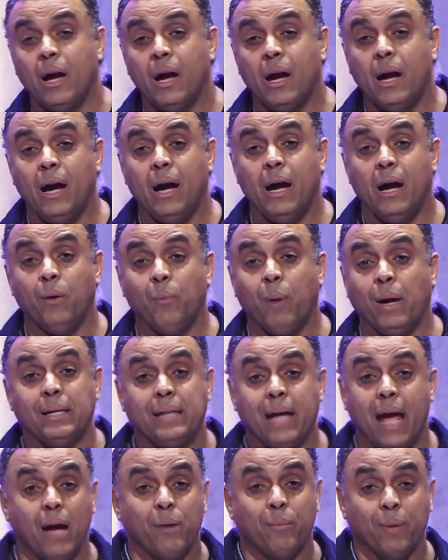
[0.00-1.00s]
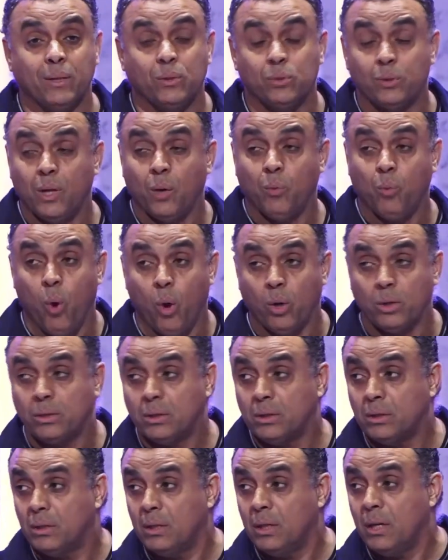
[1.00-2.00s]
one day I went to the ward
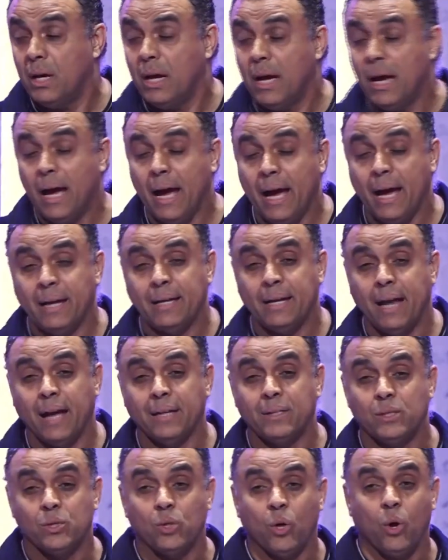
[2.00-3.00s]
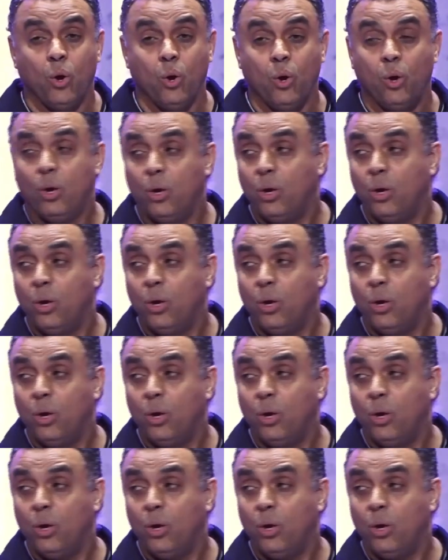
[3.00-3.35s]
and I saw